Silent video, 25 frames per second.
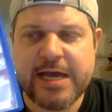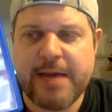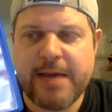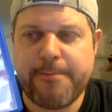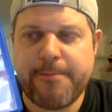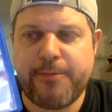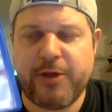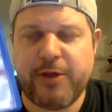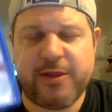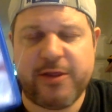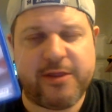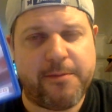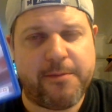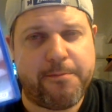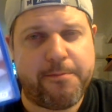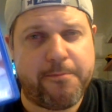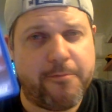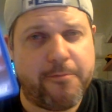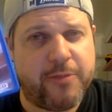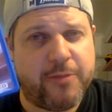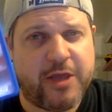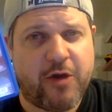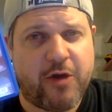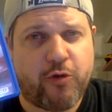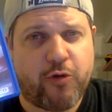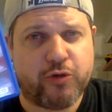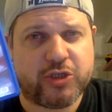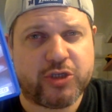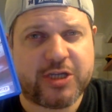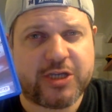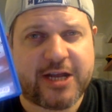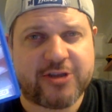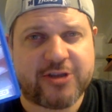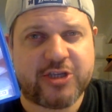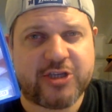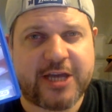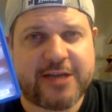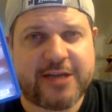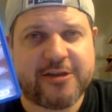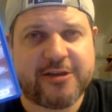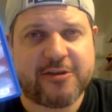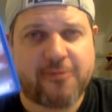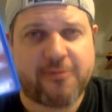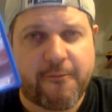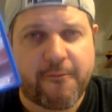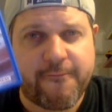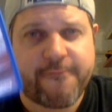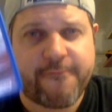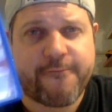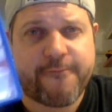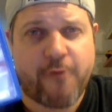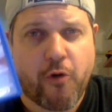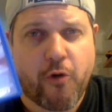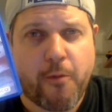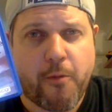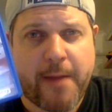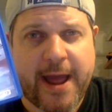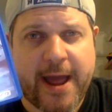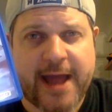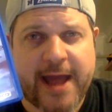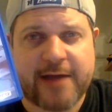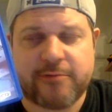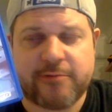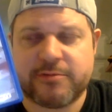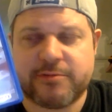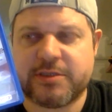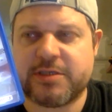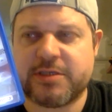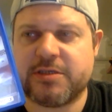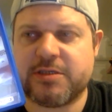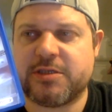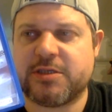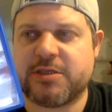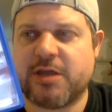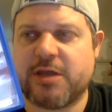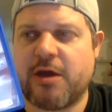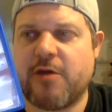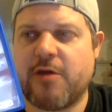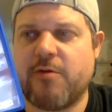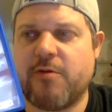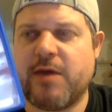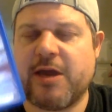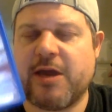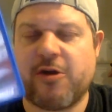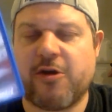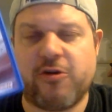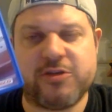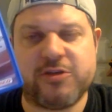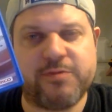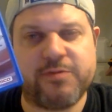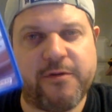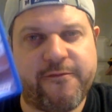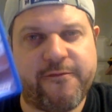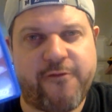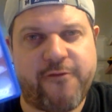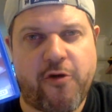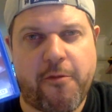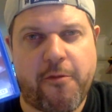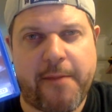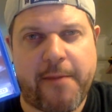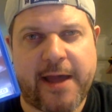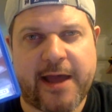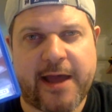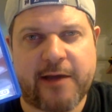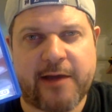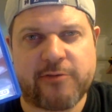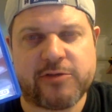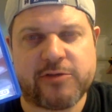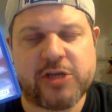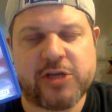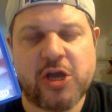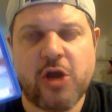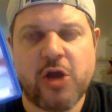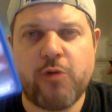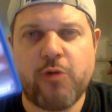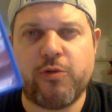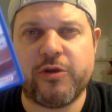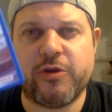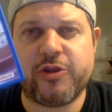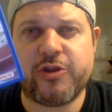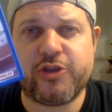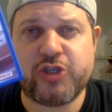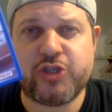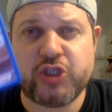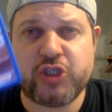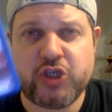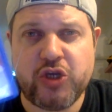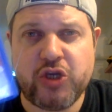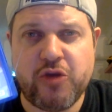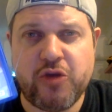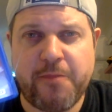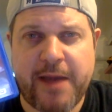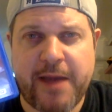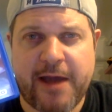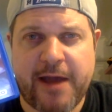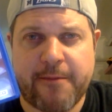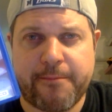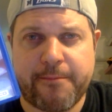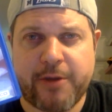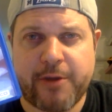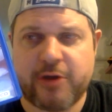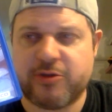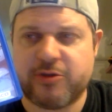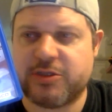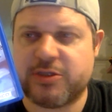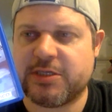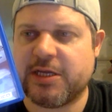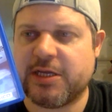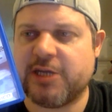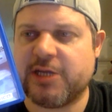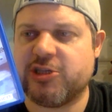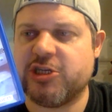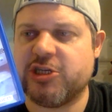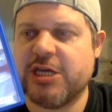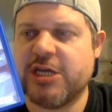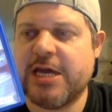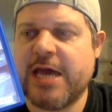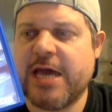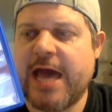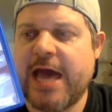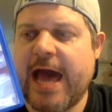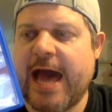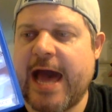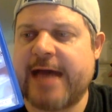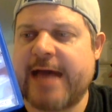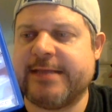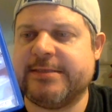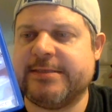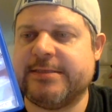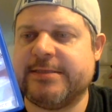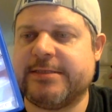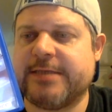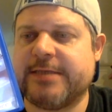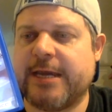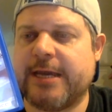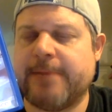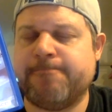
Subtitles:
but the auction actually ended on £4, so it cost me £4 with £2 postage, and